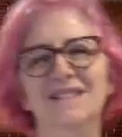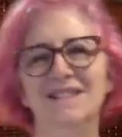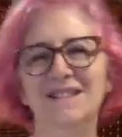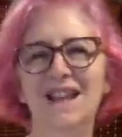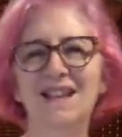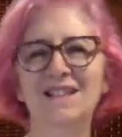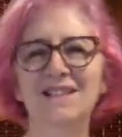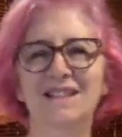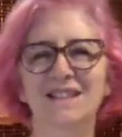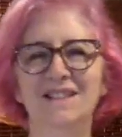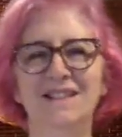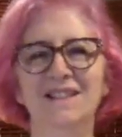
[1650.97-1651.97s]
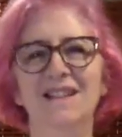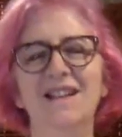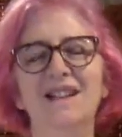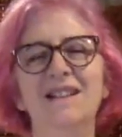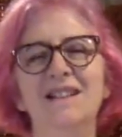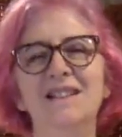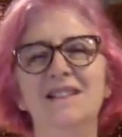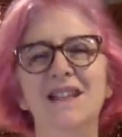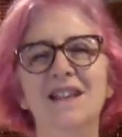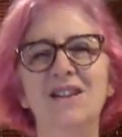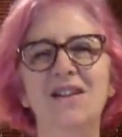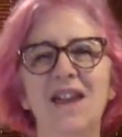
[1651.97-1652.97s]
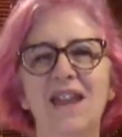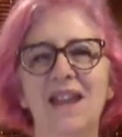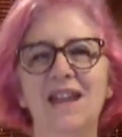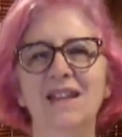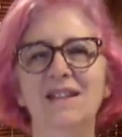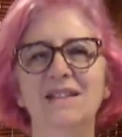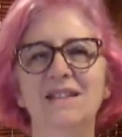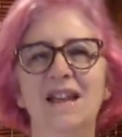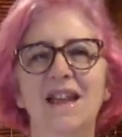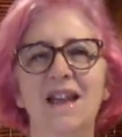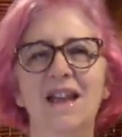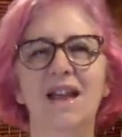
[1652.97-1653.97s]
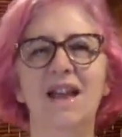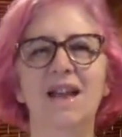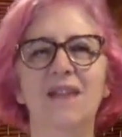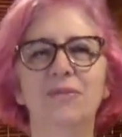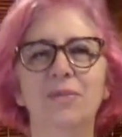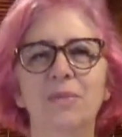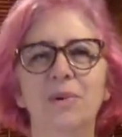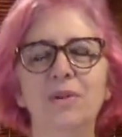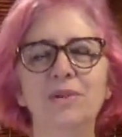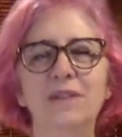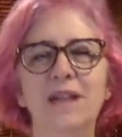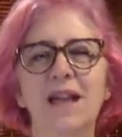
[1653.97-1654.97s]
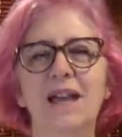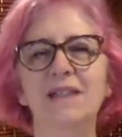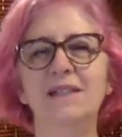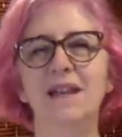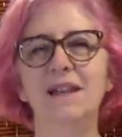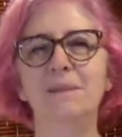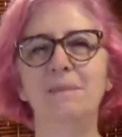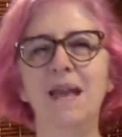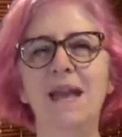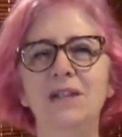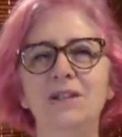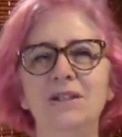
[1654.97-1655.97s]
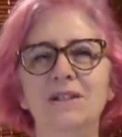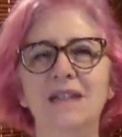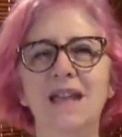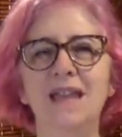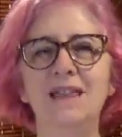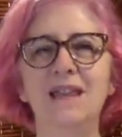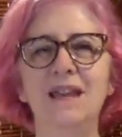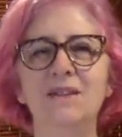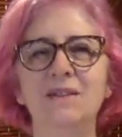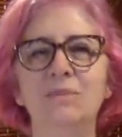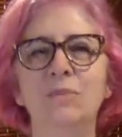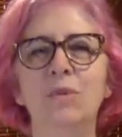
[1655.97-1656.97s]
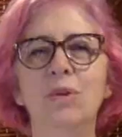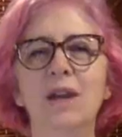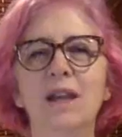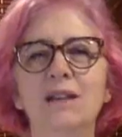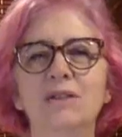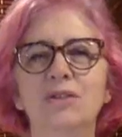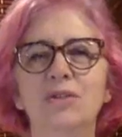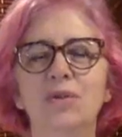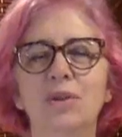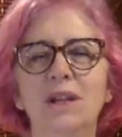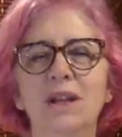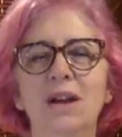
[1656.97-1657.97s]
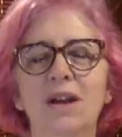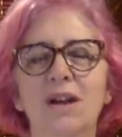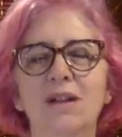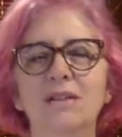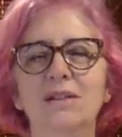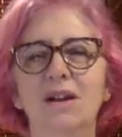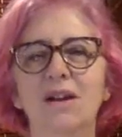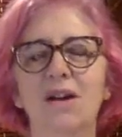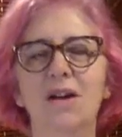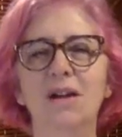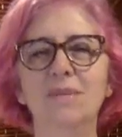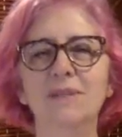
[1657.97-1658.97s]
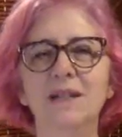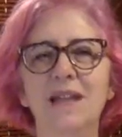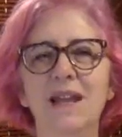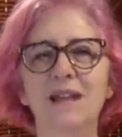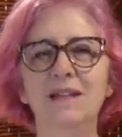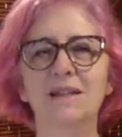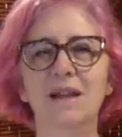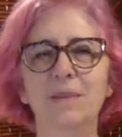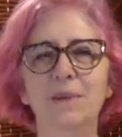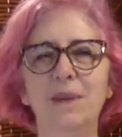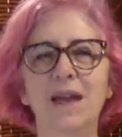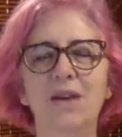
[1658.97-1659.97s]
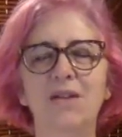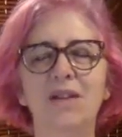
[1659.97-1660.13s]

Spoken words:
Excellent. Let's take our hands from both sides and imagine 10,000 more hands joining ours, our arms and hands coming out,